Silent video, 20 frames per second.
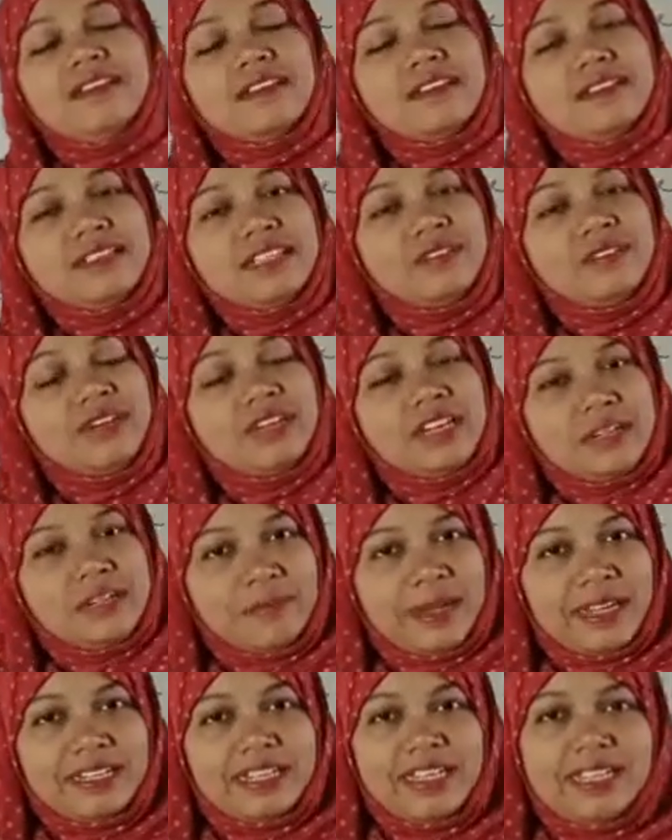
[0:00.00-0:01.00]
you are
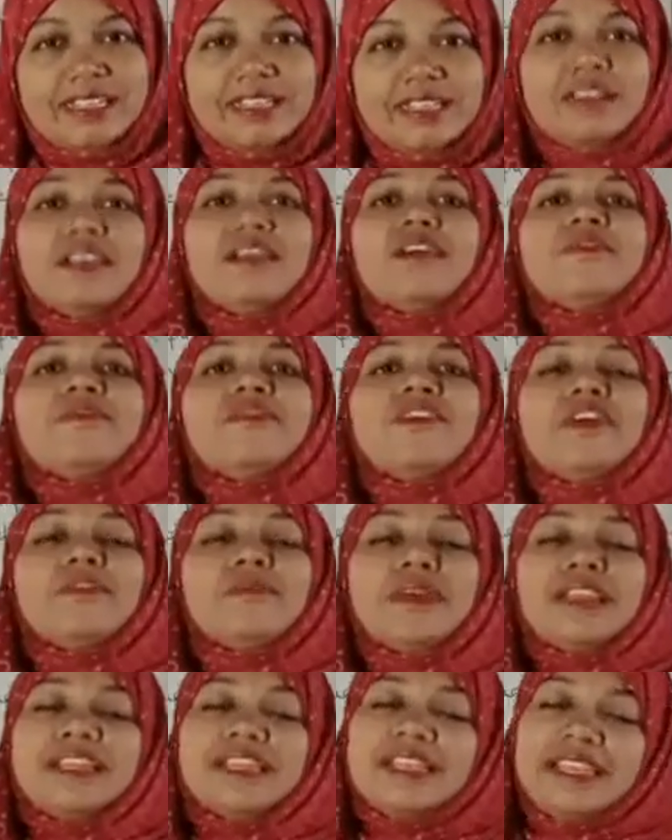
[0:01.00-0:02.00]
invited for
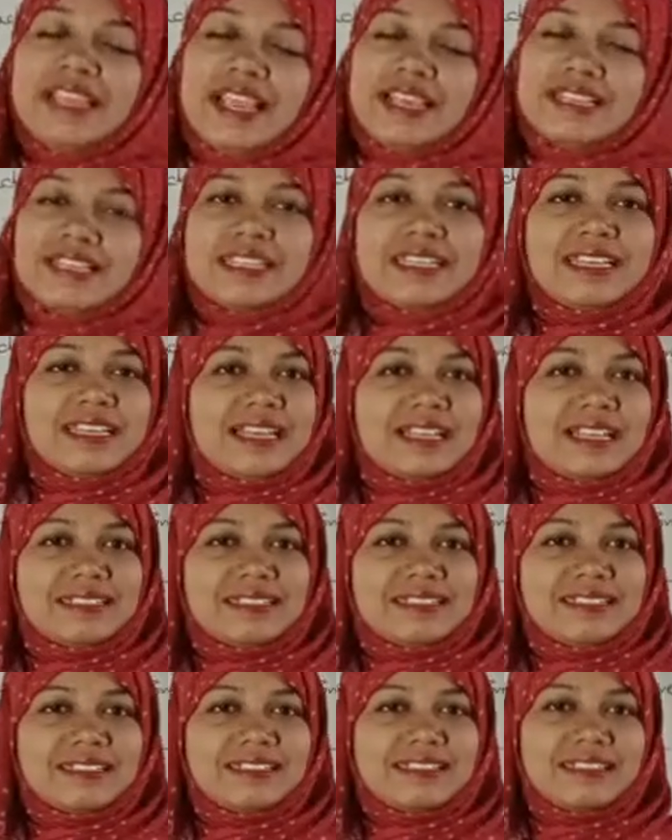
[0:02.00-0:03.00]
my next class.
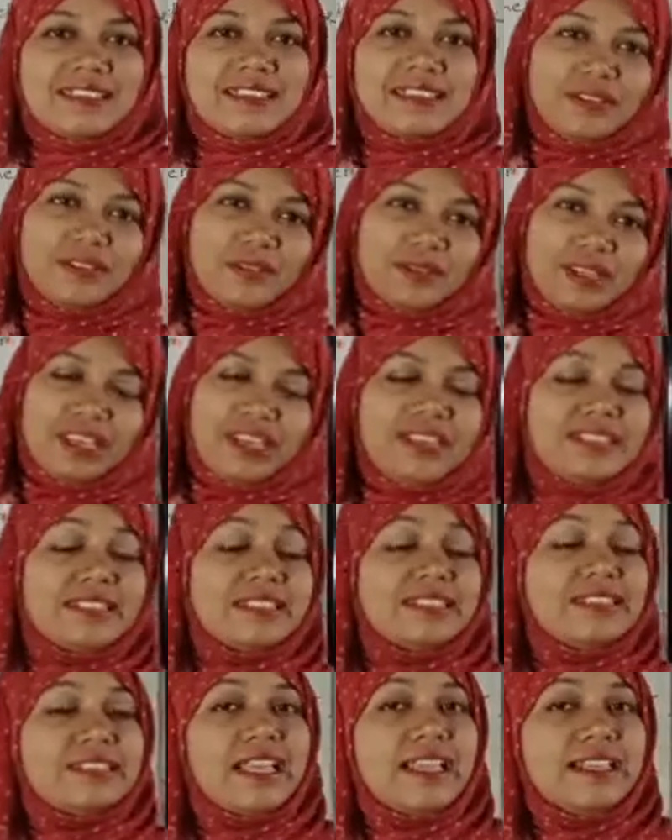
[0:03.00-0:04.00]
Okay.
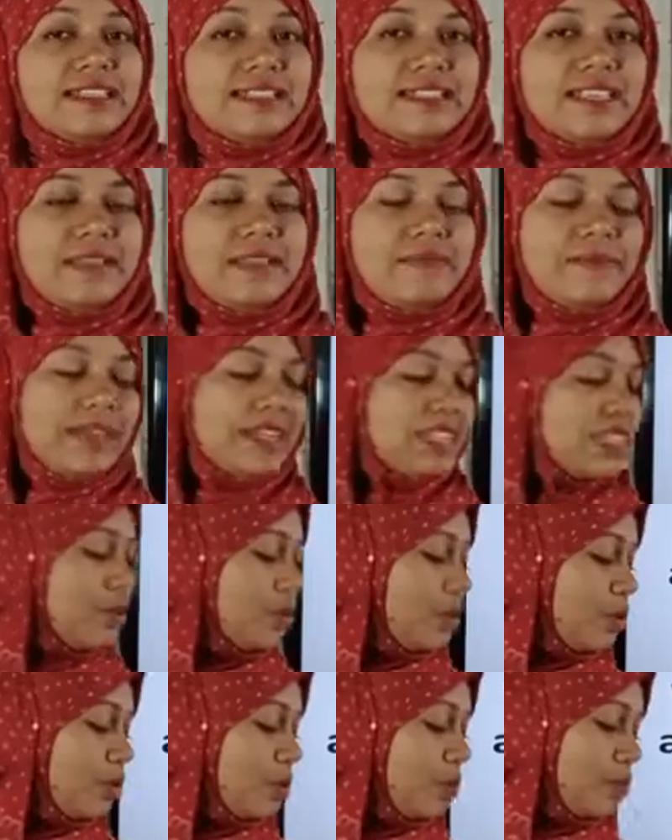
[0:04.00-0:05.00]
Stay safe at your
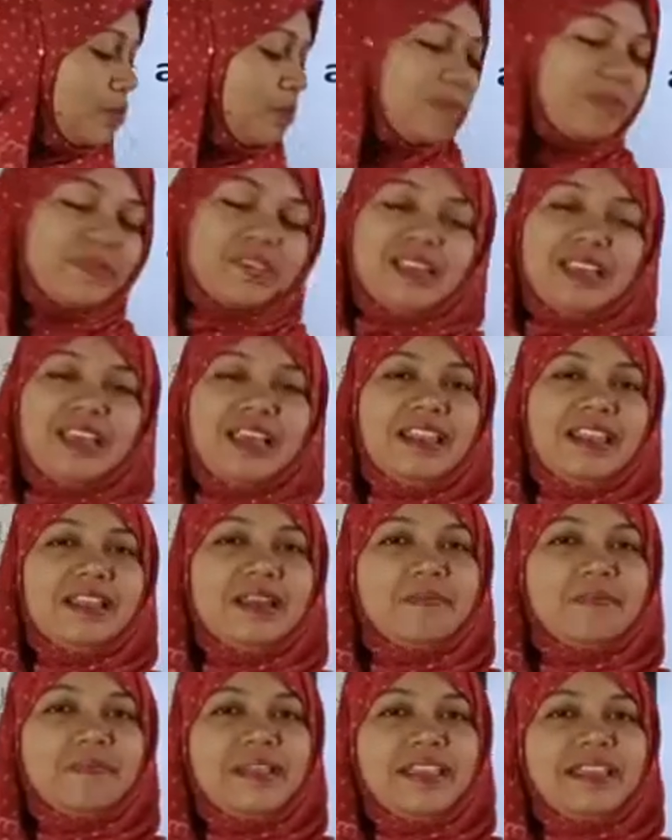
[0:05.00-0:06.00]
home. Allah
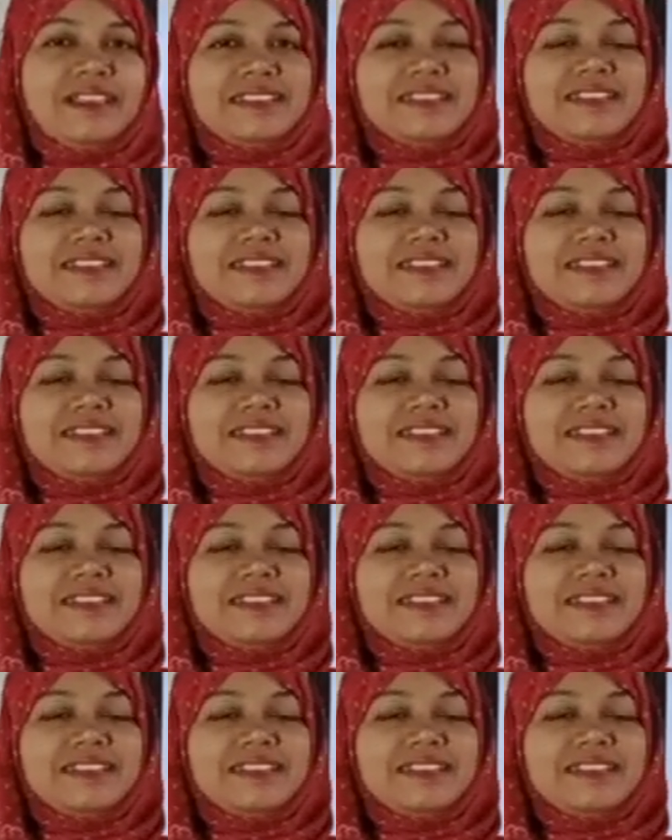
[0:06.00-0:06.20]
Hafiz.